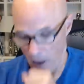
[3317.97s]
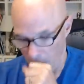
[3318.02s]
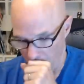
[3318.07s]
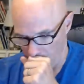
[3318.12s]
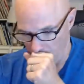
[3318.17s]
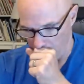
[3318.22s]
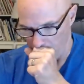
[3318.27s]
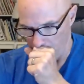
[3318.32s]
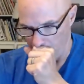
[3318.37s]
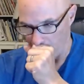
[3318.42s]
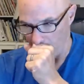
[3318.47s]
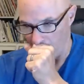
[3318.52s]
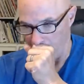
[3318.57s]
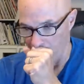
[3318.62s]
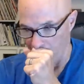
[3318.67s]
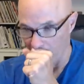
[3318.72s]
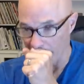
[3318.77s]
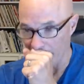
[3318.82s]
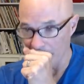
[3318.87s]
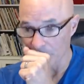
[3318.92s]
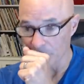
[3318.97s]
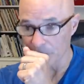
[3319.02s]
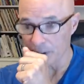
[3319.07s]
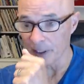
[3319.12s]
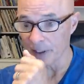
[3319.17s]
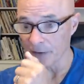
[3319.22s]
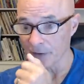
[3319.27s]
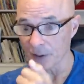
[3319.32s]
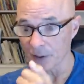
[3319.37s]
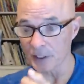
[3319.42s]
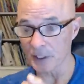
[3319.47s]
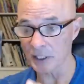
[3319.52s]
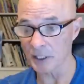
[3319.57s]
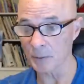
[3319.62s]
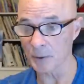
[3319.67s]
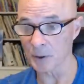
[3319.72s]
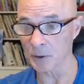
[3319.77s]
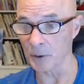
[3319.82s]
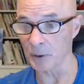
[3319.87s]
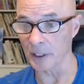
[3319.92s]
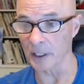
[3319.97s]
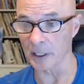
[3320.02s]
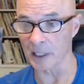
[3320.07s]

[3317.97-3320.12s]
I don't know the difference is between